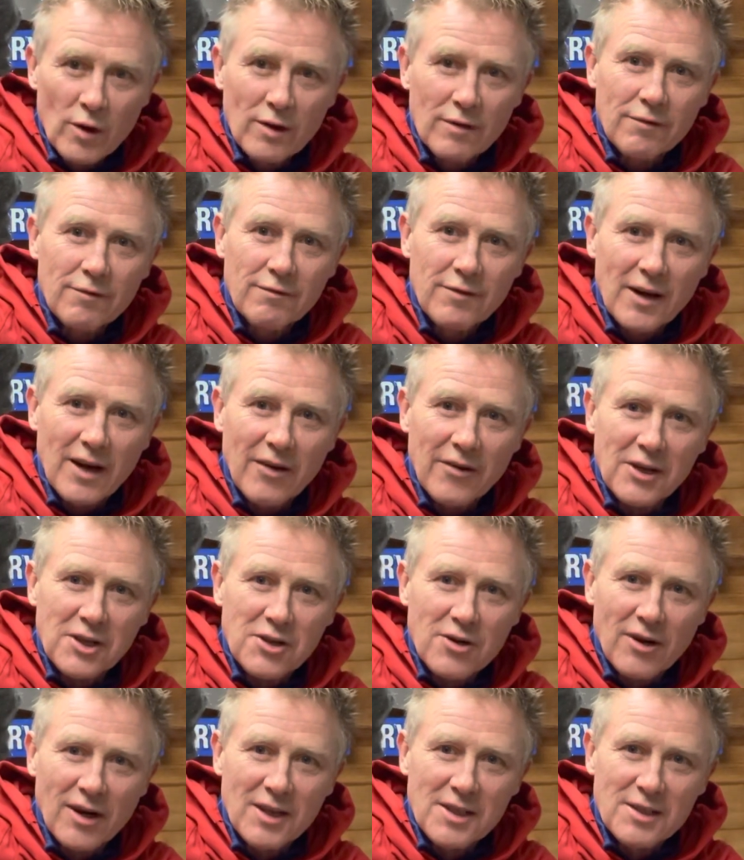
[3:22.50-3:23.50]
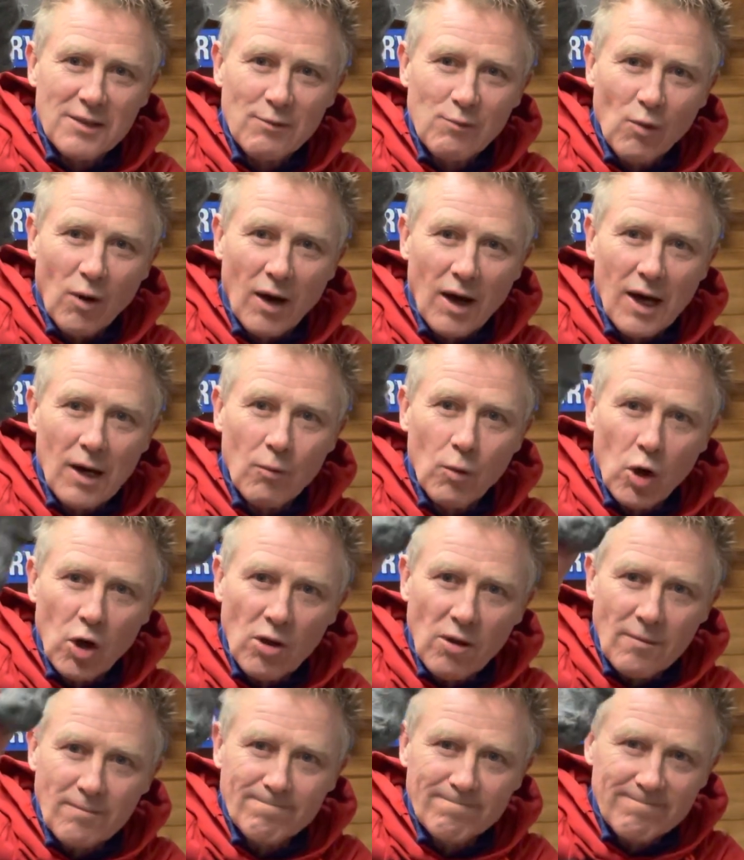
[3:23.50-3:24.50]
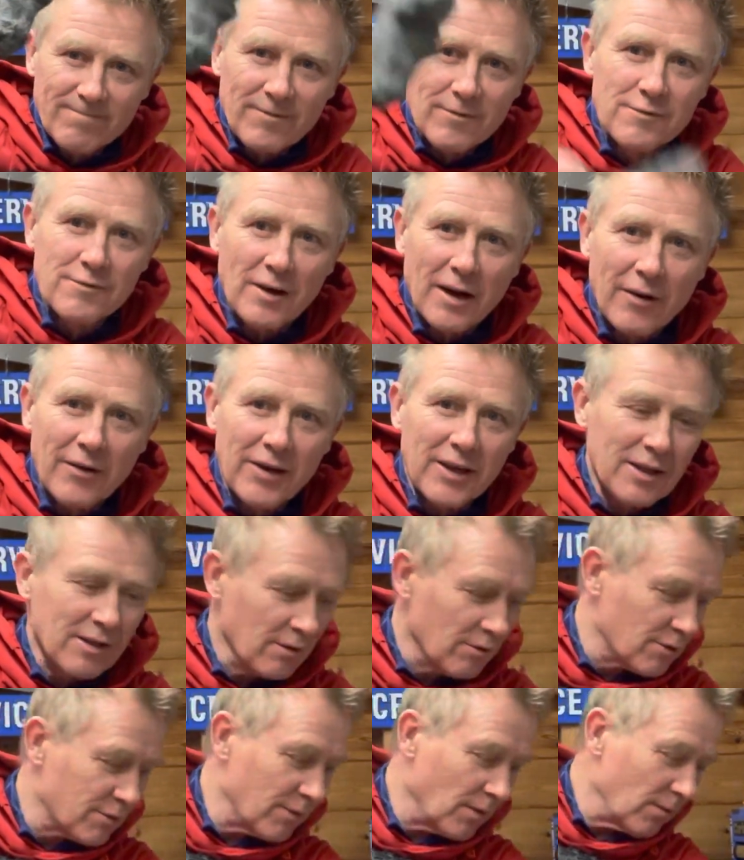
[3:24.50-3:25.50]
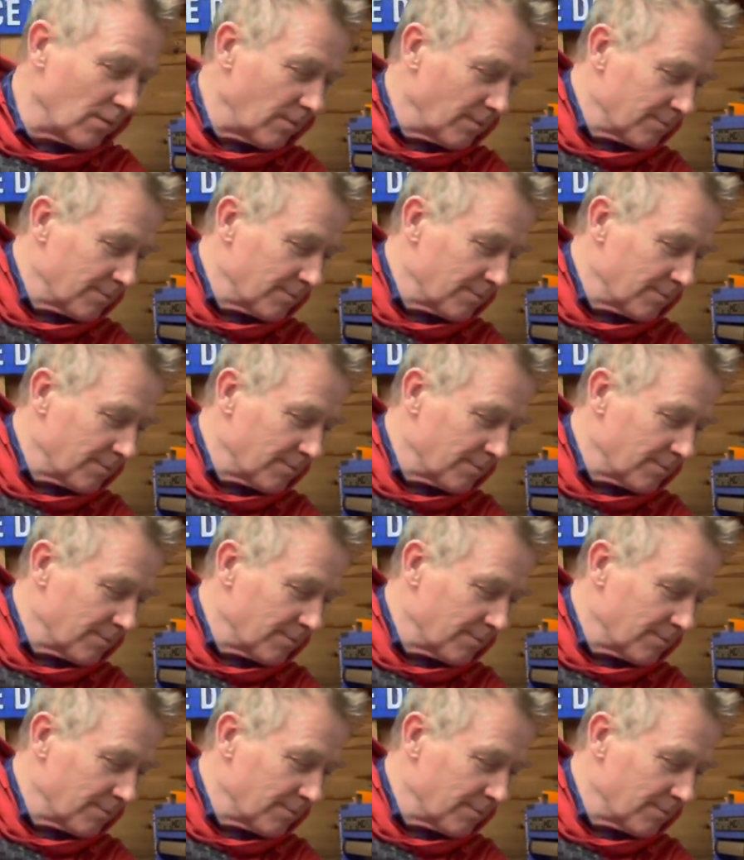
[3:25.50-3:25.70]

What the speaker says: Various grades of wire wool, very useful.